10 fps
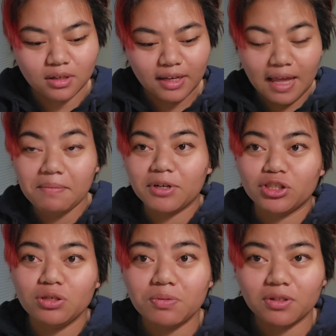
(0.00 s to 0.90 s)
It came in a
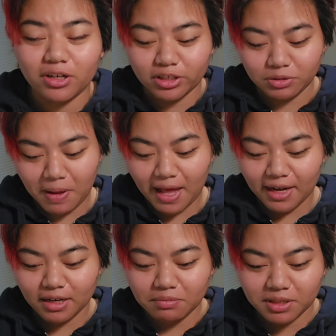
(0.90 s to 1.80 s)
super large
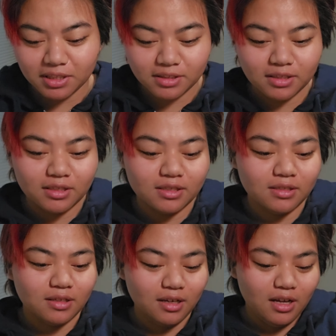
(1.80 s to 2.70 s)
bag, but this is
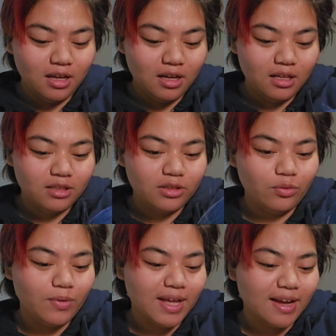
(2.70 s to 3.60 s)
the
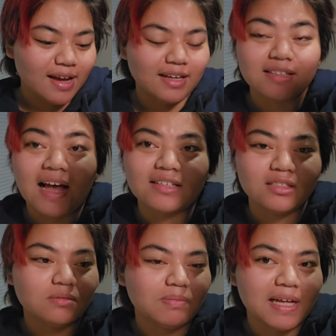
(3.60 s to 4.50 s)
wig. I guess it
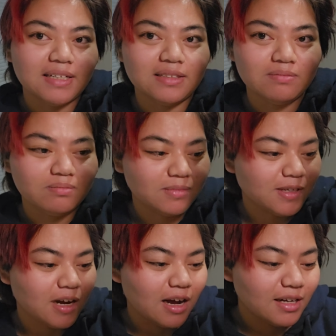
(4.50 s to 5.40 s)
hasn't been
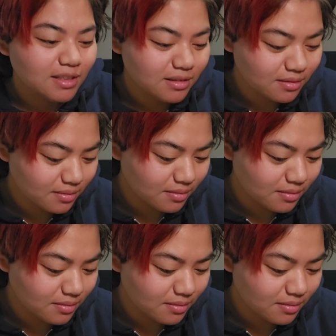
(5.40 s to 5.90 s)
cut.